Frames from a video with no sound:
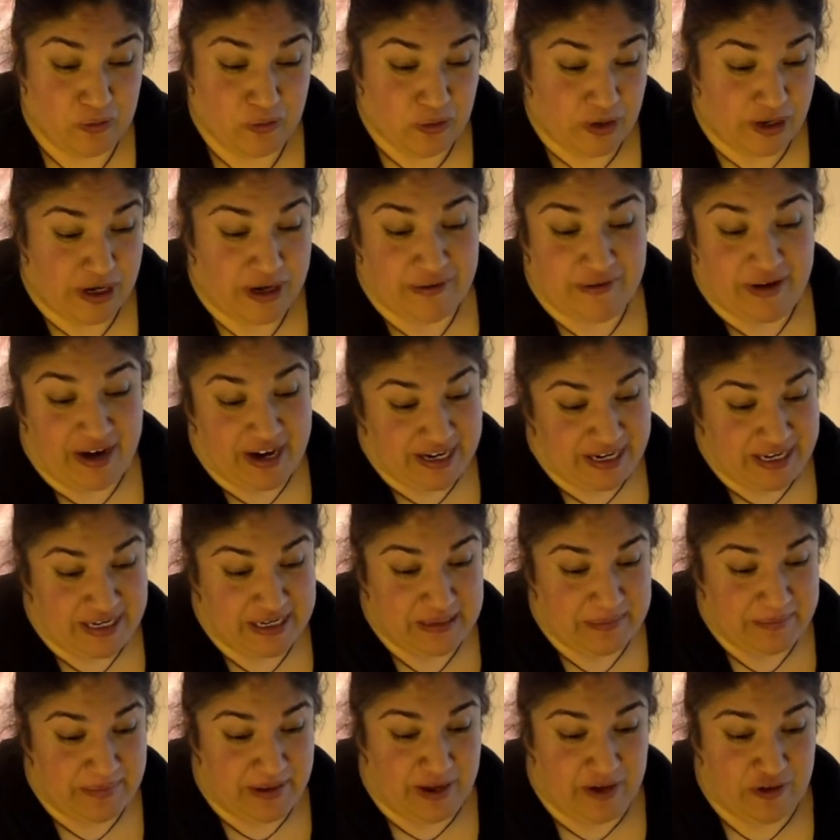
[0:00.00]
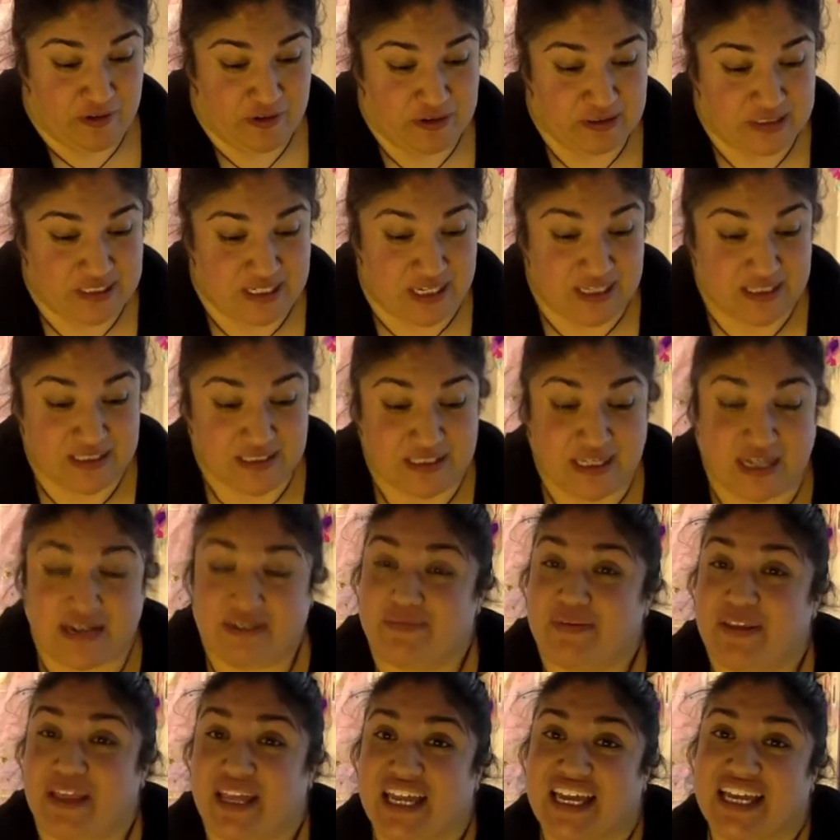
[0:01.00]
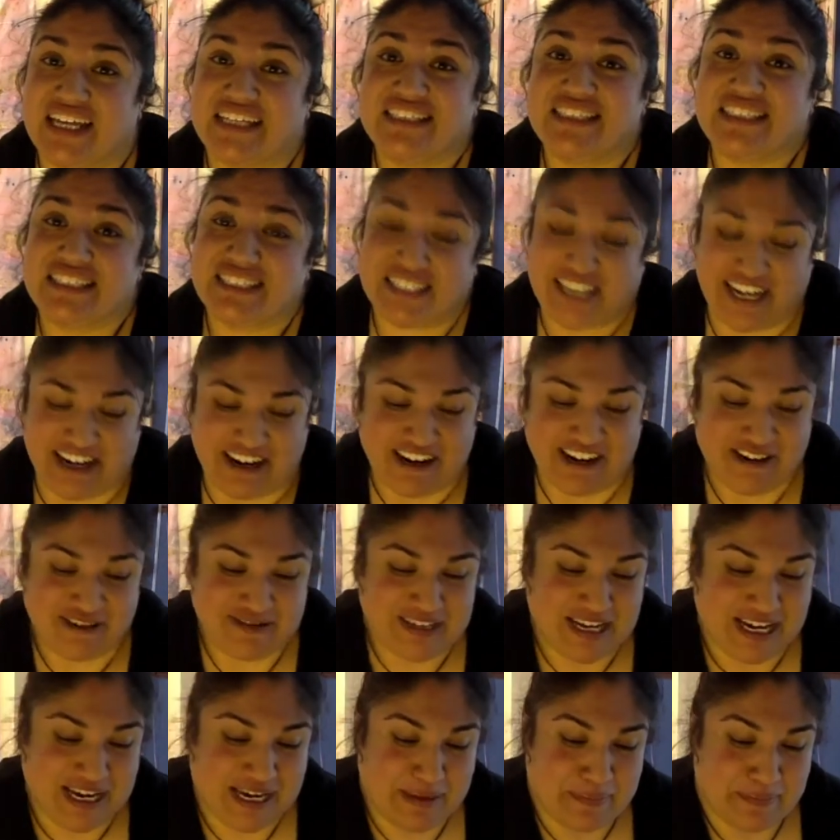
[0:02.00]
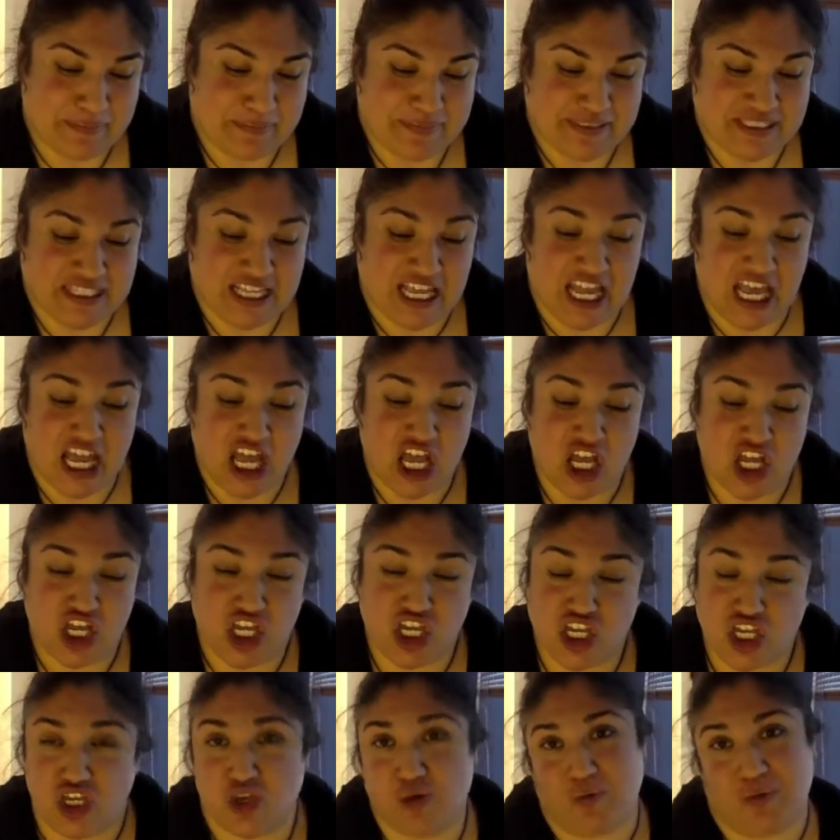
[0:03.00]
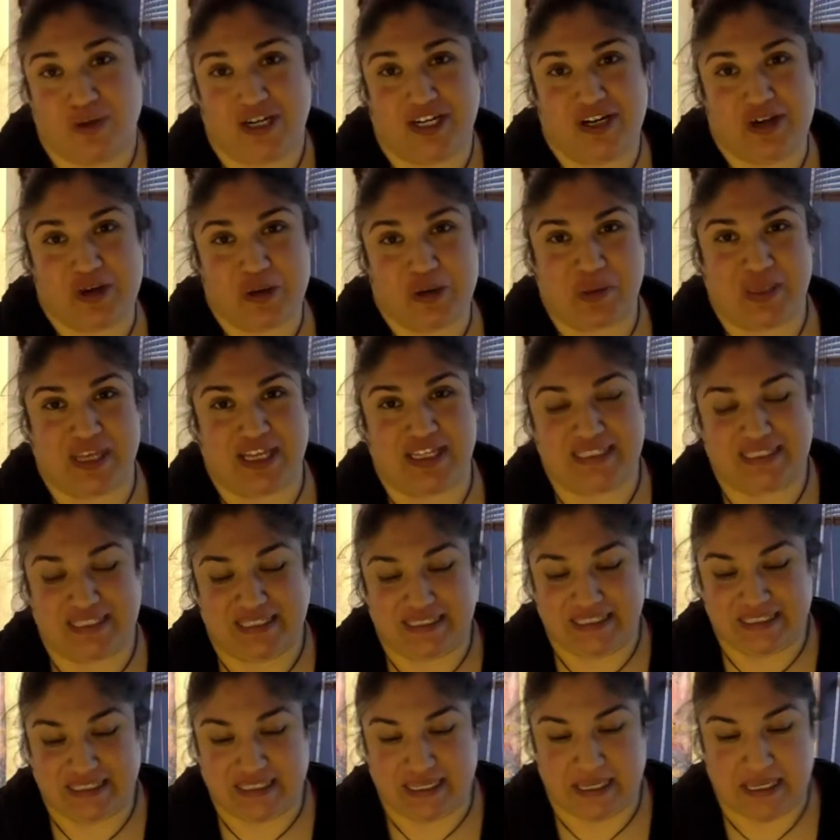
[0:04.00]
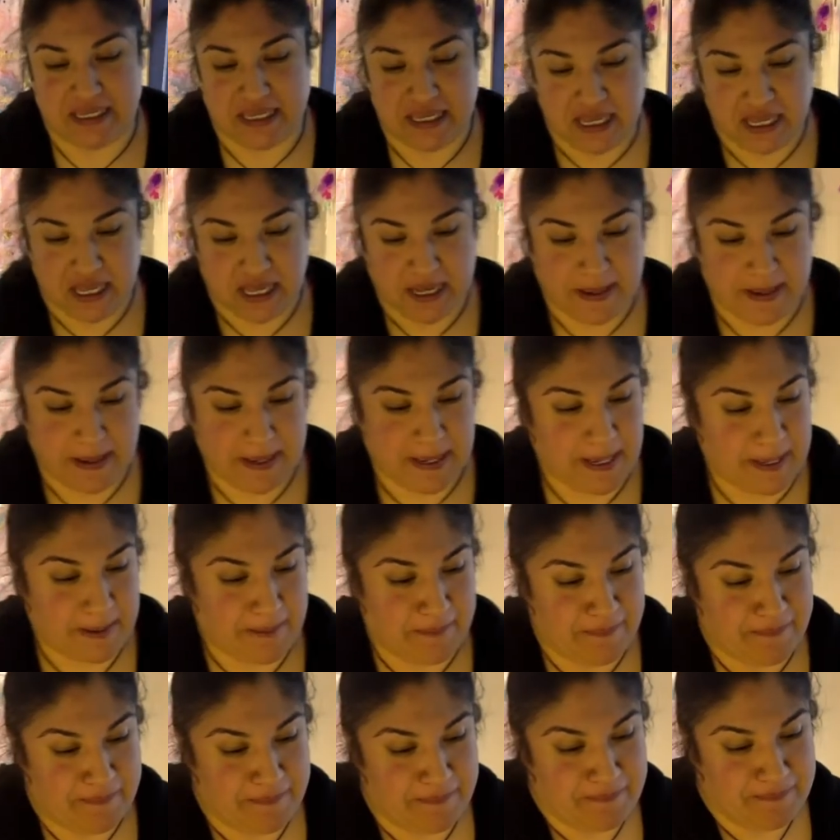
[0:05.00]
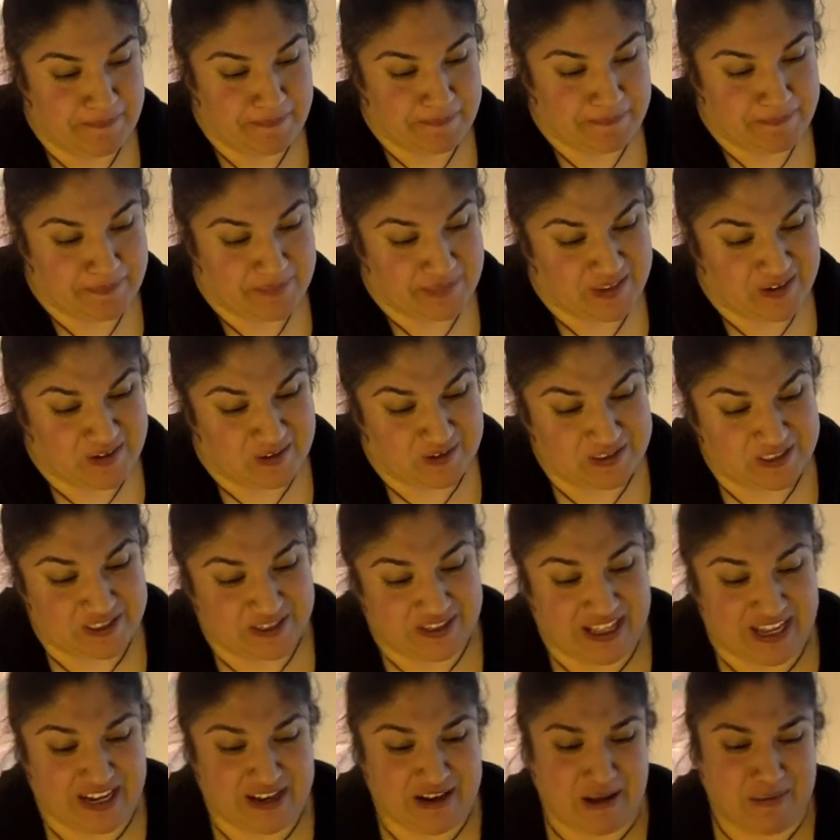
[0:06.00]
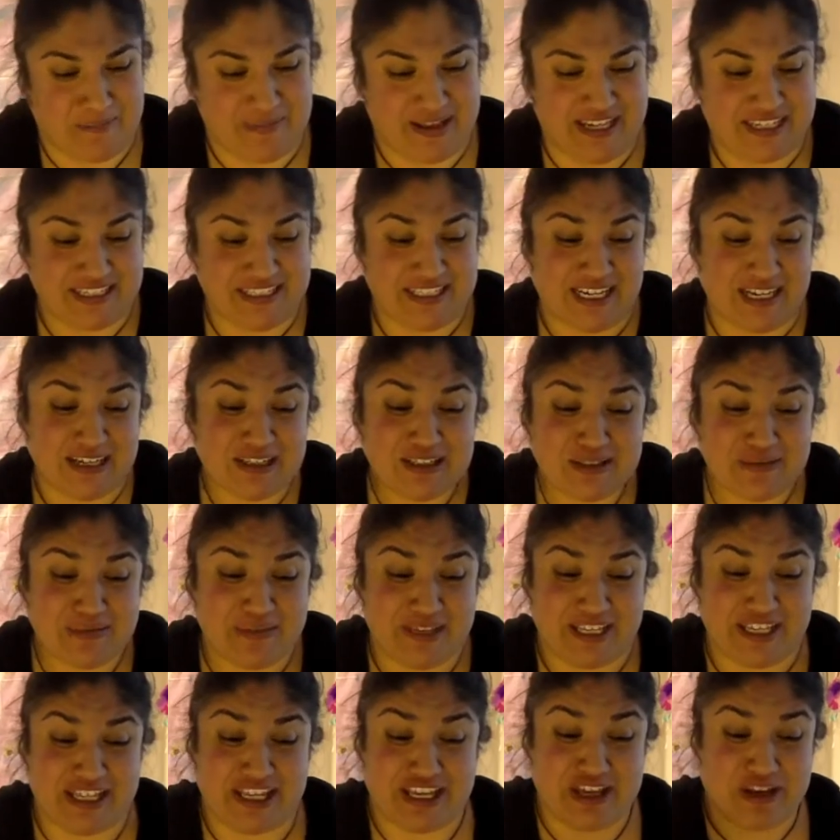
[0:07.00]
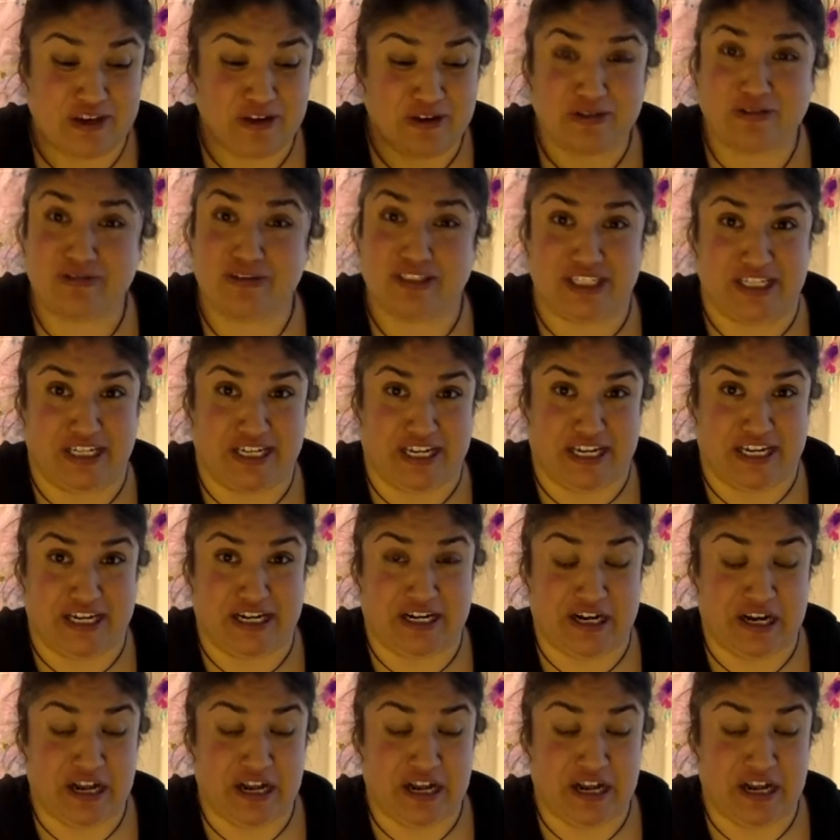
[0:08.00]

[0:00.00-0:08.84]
were writing about, instead of playing into stereotypes, you would know this. Um, also, that comment tells me that you, Jeanine,